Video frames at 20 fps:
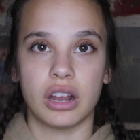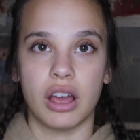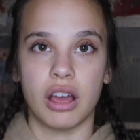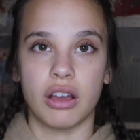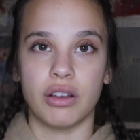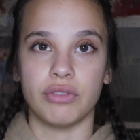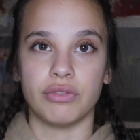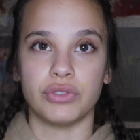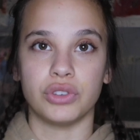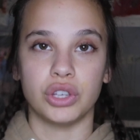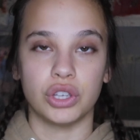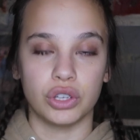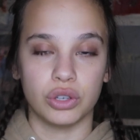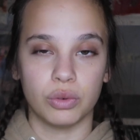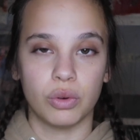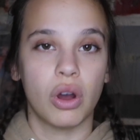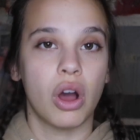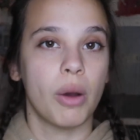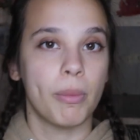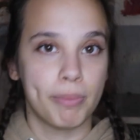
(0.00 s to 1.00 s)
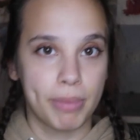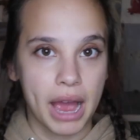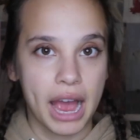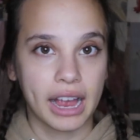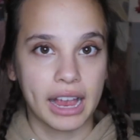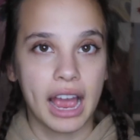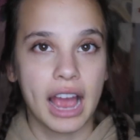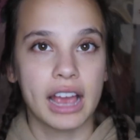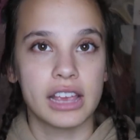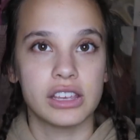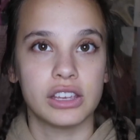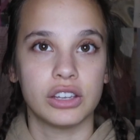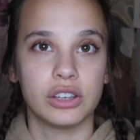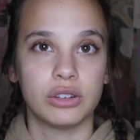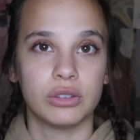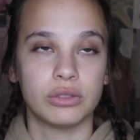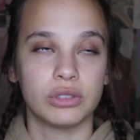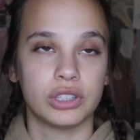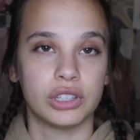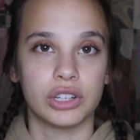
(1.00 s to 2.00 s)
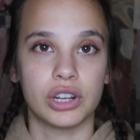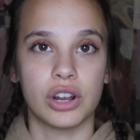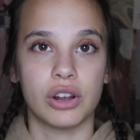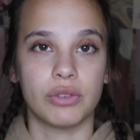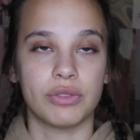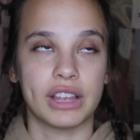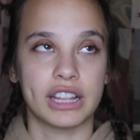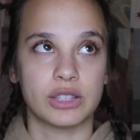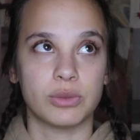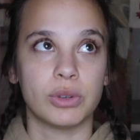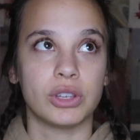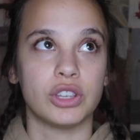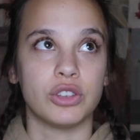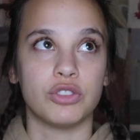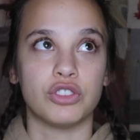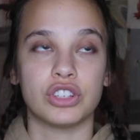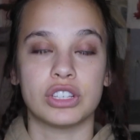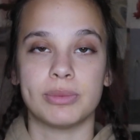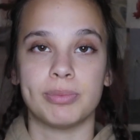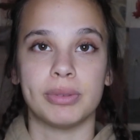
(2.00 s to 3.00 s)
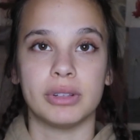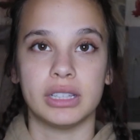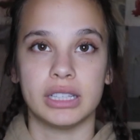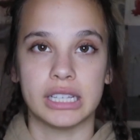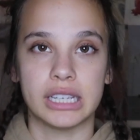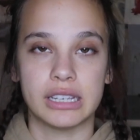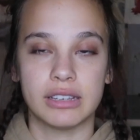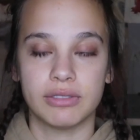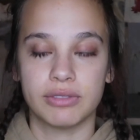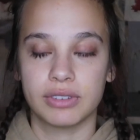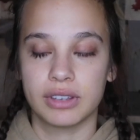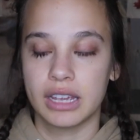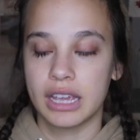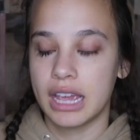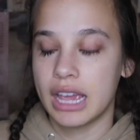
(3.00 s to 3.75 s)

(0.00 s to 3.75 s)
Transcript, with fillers: of you back at you, you know, that's what you just believe.